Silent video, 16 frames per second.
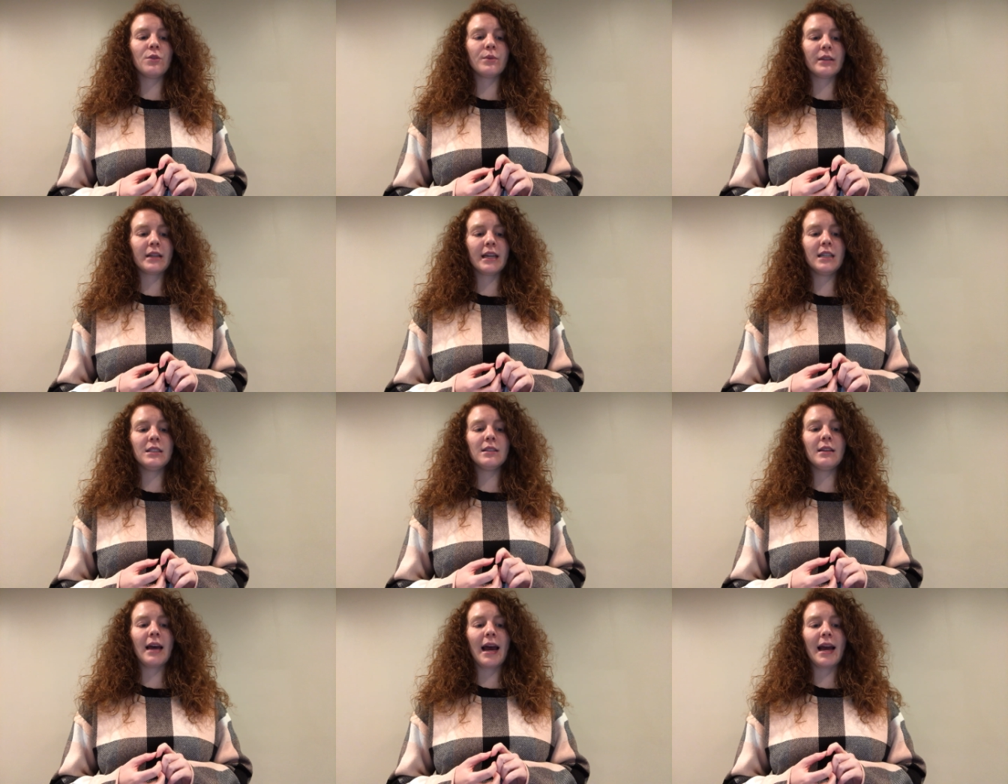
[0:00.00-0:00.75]
related
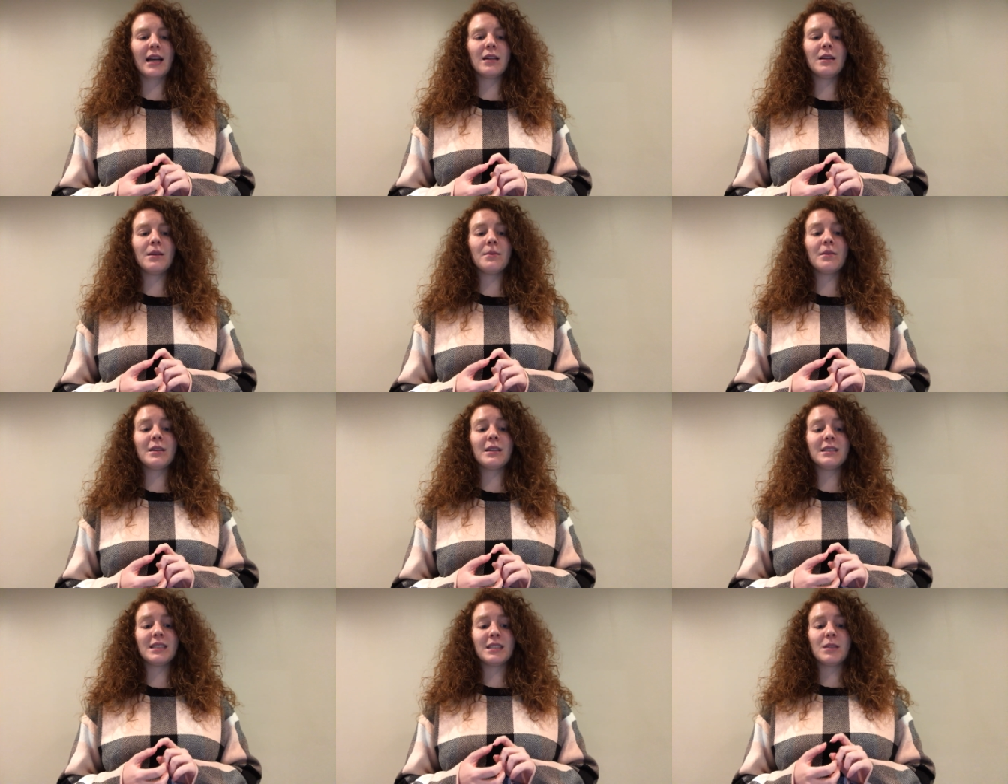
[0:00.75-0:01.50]
to the
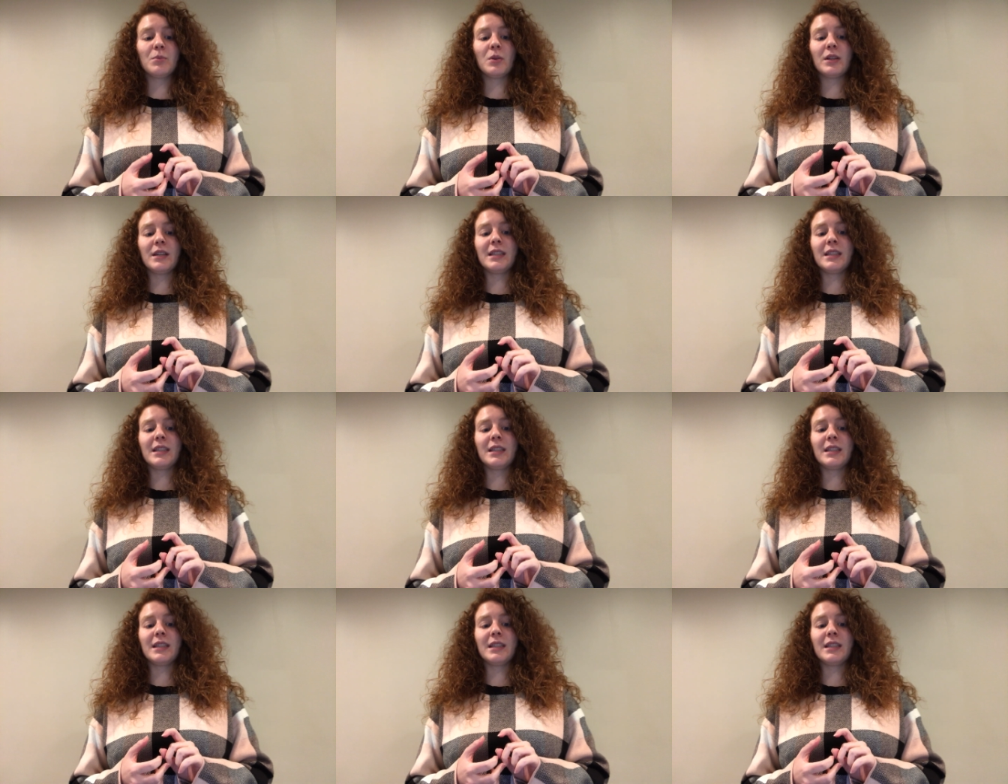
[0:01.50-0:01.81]
academic discipline